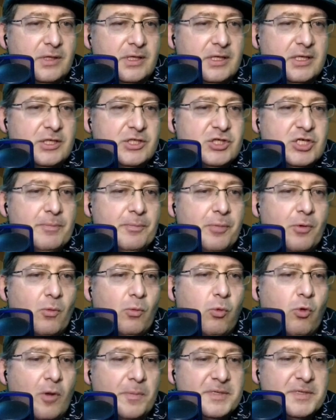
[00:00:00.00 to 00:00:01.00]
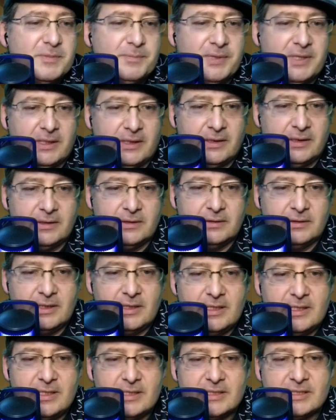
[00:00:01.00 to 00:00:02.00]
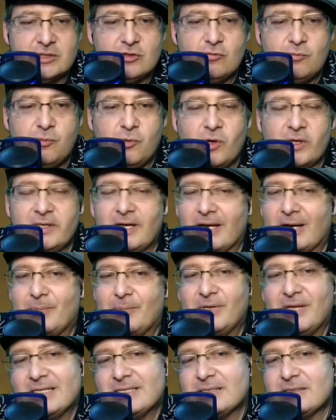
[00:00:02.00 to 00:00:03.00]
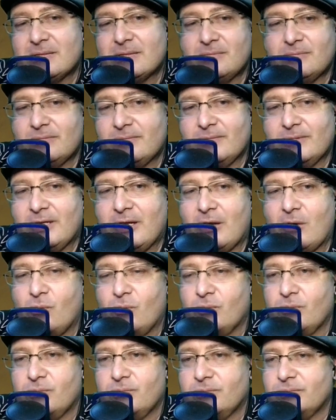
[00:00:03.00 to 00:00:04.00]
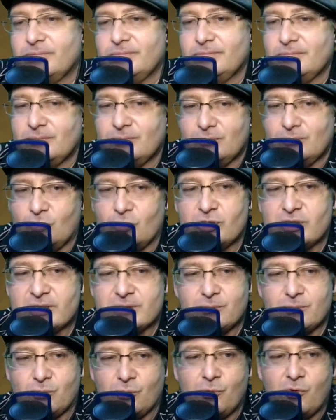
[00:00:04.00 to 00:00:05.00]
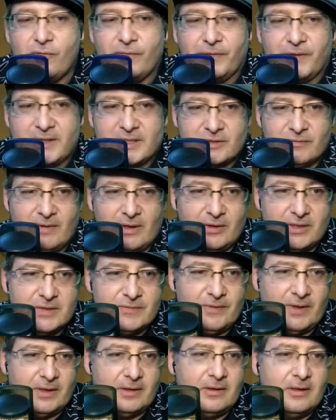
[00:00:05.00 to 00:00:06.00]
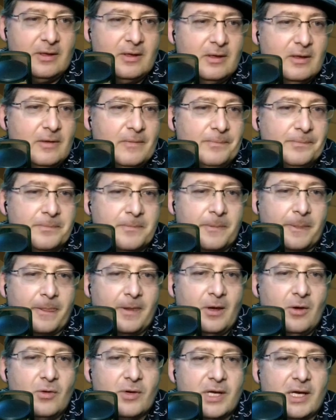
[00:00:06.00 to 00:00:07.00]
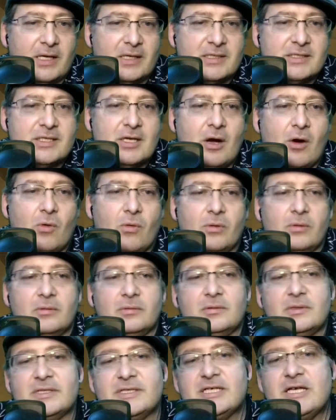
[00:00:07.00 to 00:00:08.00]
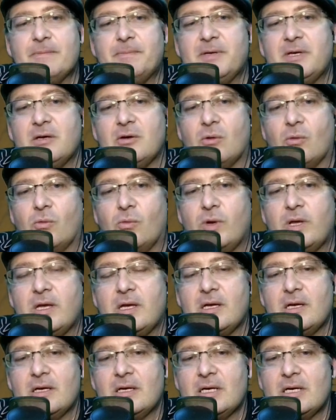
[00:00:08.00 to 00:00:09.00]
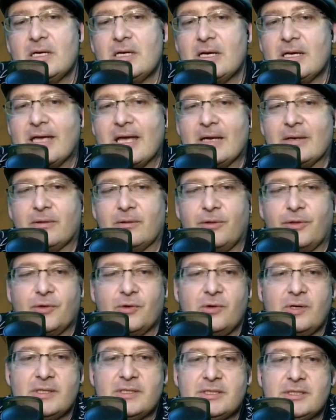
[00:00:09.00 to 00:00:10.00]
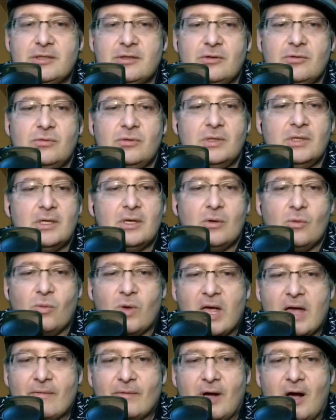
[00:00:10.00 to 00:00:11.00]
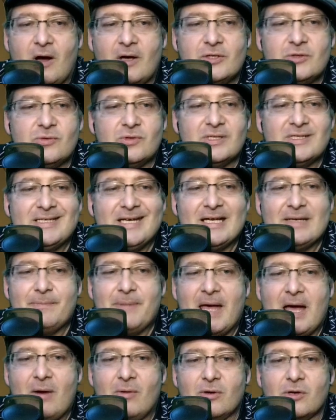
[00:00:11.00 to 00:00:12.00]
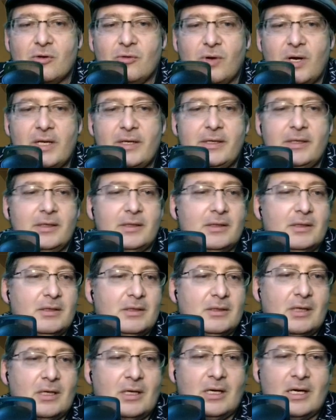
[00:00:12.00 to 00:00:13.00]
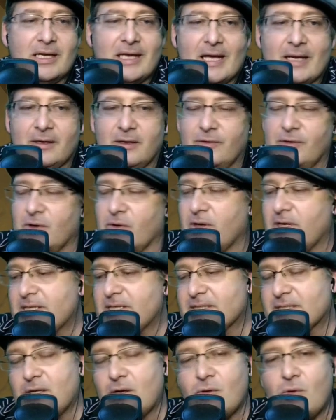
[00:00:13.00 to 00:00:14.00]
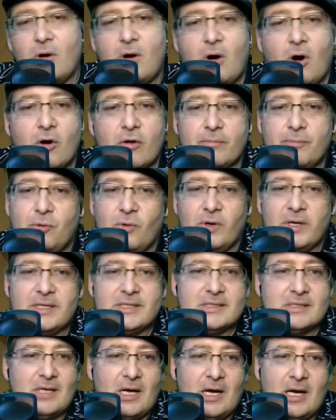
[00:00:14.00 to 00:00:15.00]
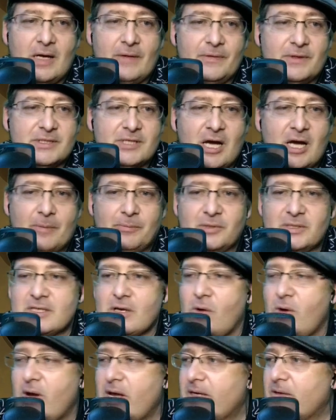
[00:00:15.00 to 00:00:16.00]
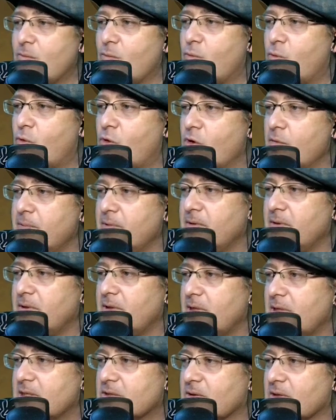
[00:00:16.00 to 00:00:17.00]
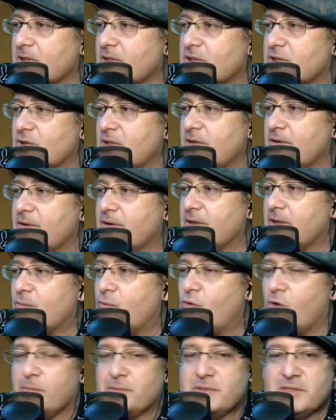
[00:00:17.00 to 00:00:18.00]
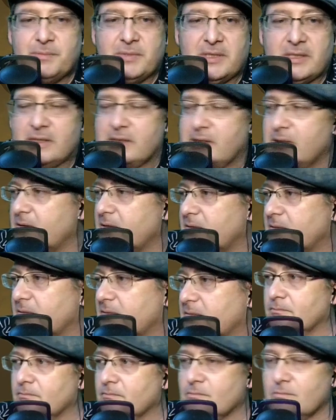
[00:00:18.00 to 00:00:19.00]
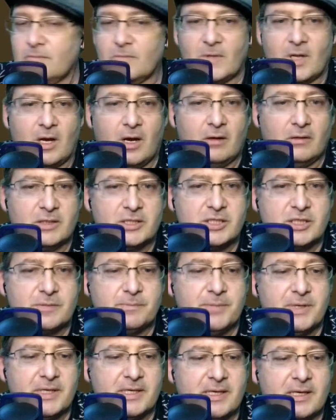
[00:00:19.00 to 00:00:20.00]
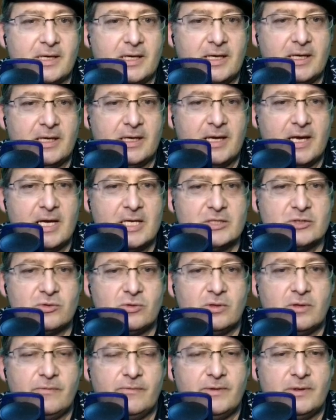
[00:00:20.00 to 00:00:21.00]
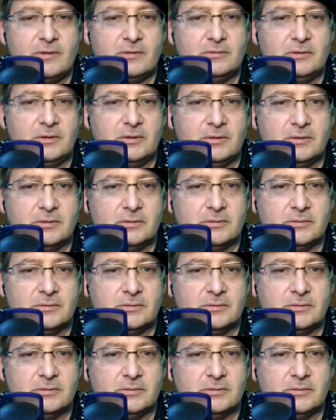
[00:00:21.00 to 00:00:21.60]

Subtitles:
The ship warp speed is 2.99, but that's, we're moving things around. It's fine. Okay, so CPU, we, again, 32. We have 110 power grid. Again, there is no hard points on the top. Let's go ahead and warp so I can show you the warp speed. Let's just pick a asteroid field.